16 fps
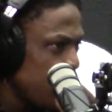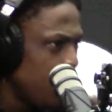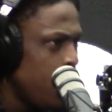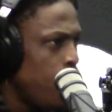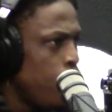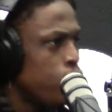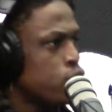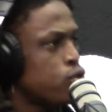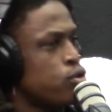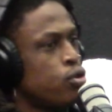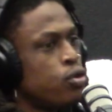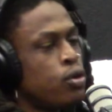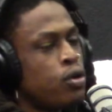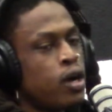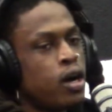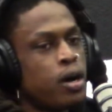Yeah, it was
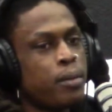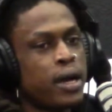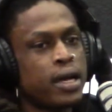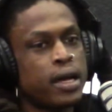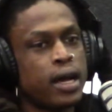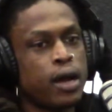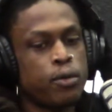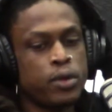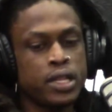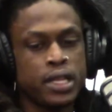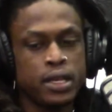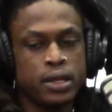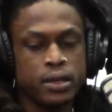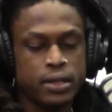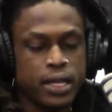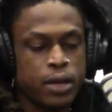cool.
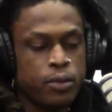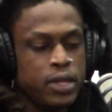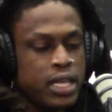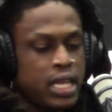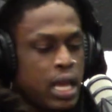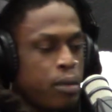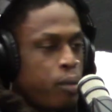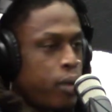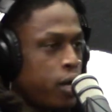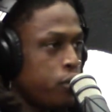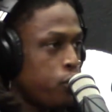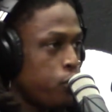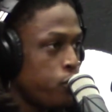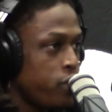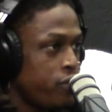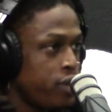That really came about
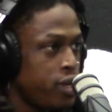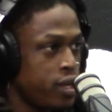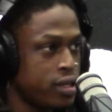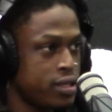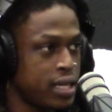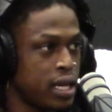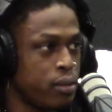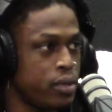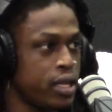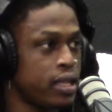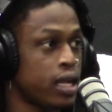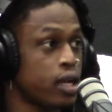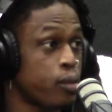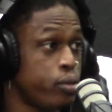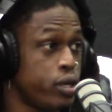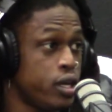through Riveting Entertainment. They're
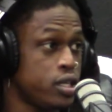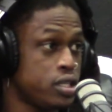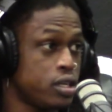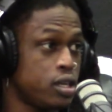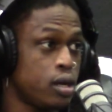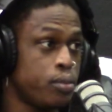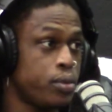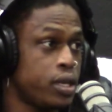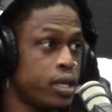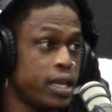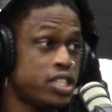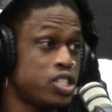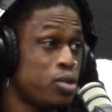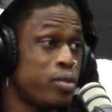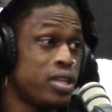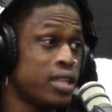like a production company. They
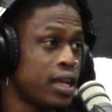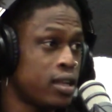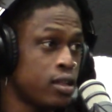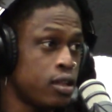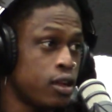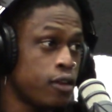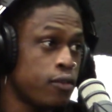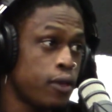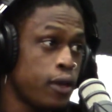showed me a lot of love.